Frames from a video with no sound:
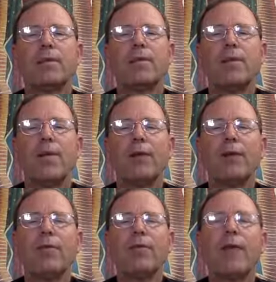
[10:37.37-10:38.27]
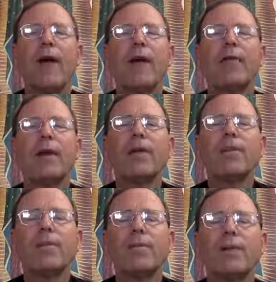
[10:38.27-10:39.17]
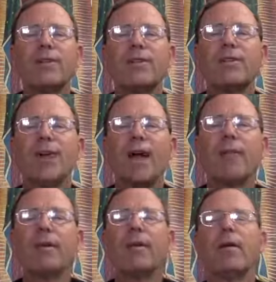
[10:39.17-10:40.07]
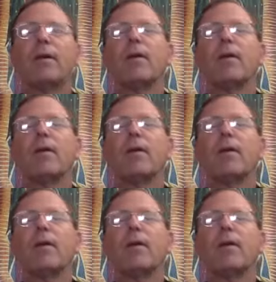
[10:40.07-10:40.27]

so that there will be adoration of the Blessed Sacrament